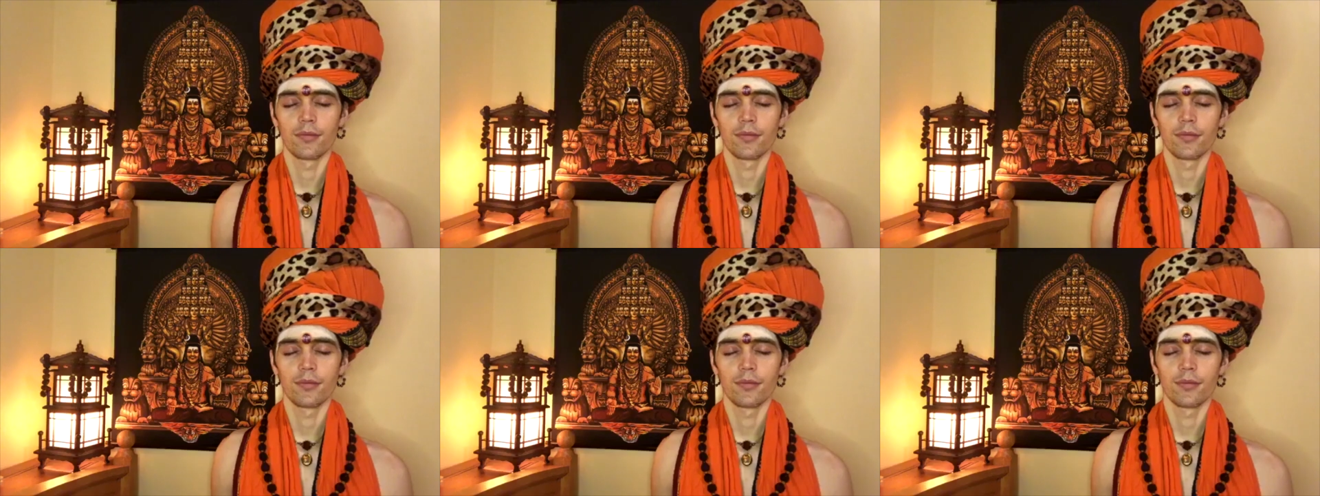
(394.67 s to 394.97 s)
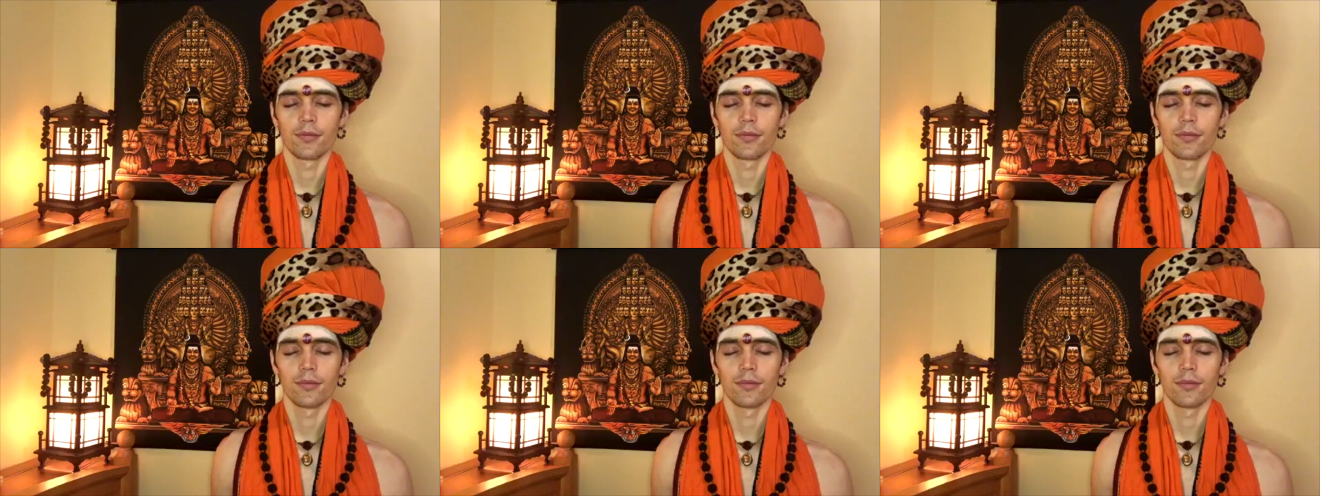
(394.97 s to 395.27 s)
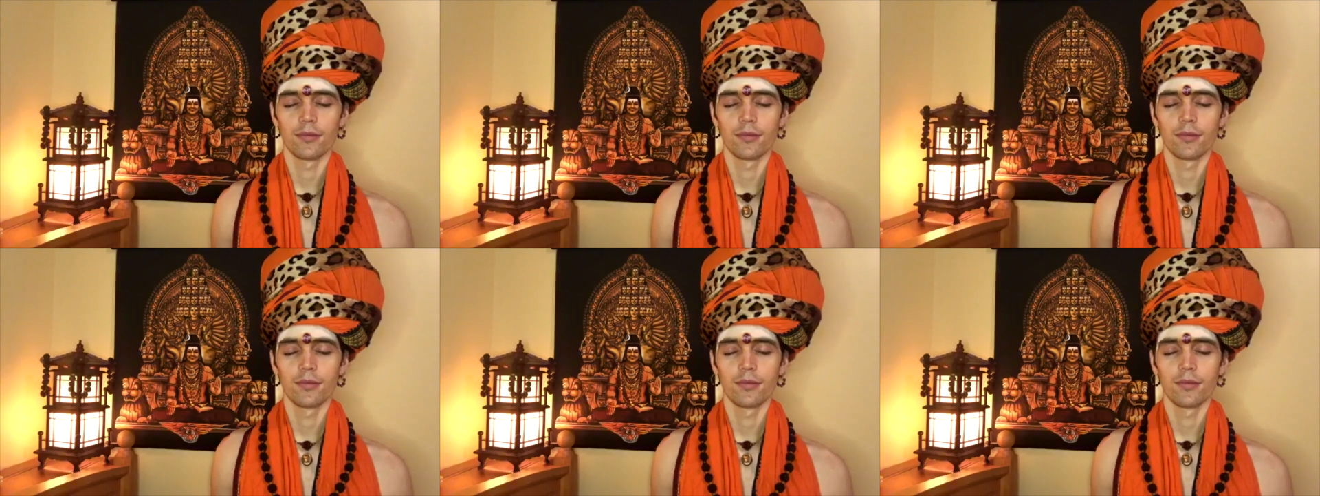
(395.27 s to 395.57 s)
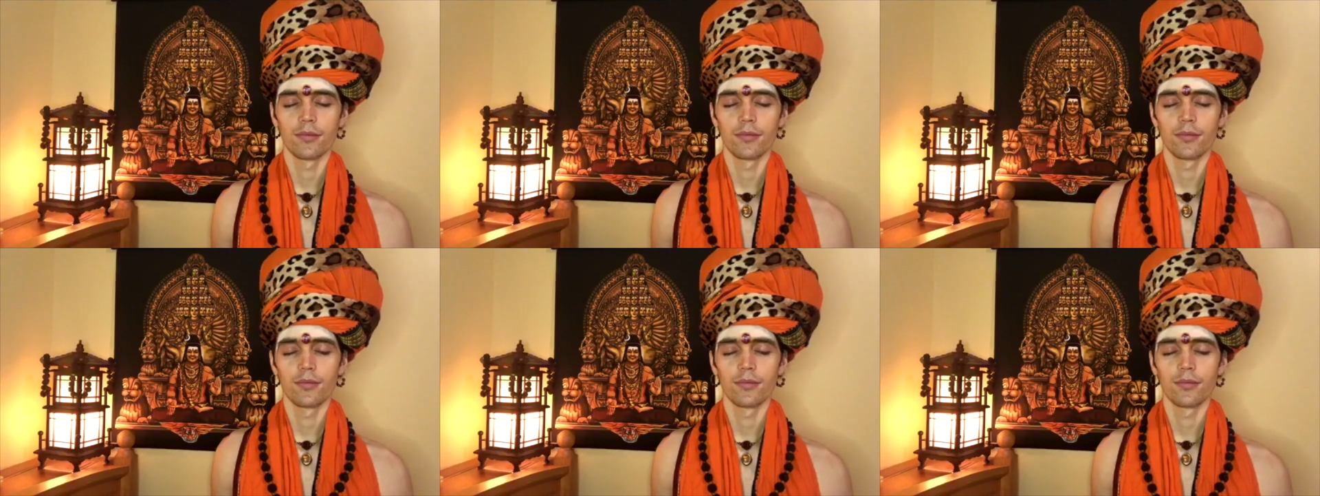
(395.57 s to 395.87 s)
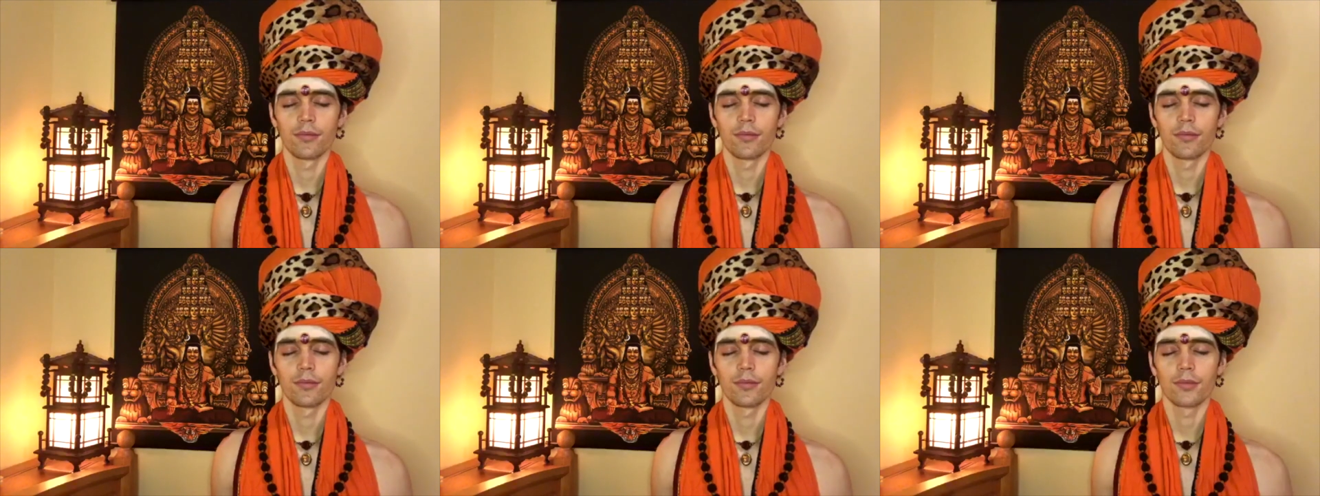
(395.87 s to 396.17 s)

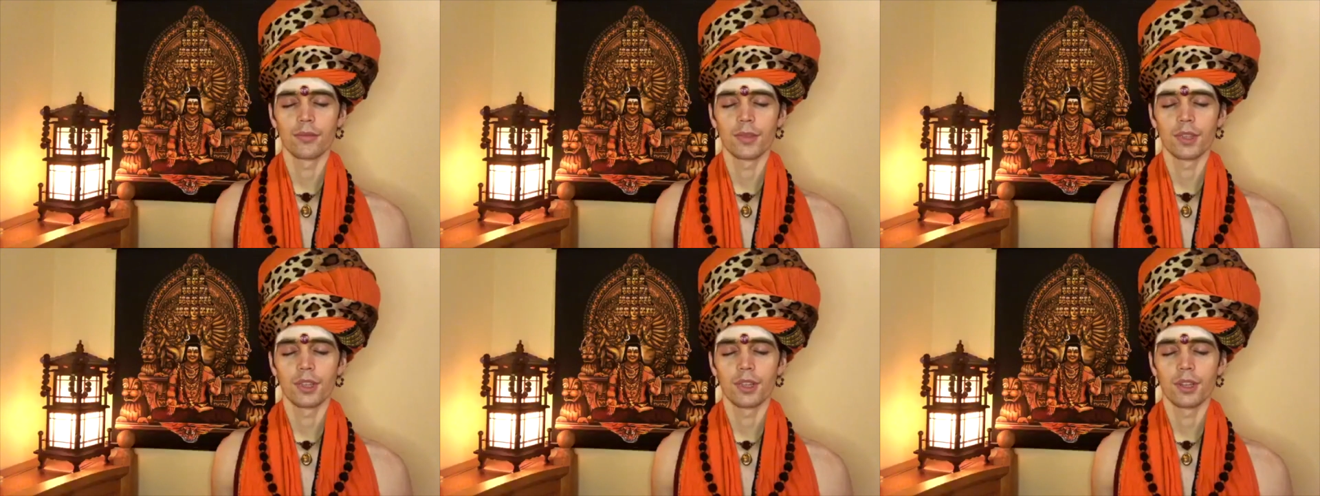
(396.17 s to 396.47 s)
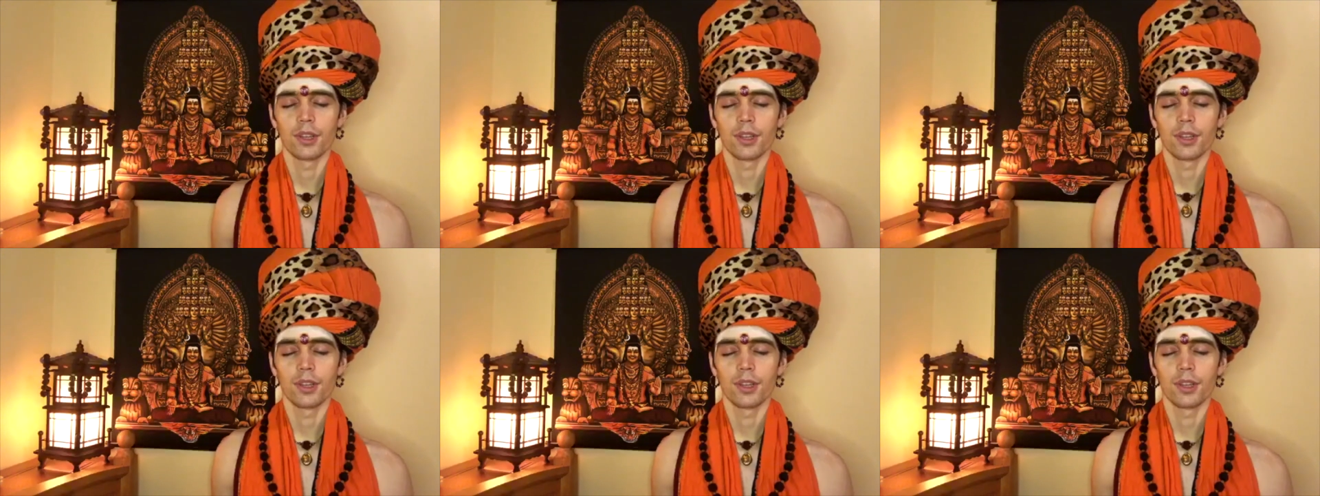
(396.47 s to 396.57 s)
(silence)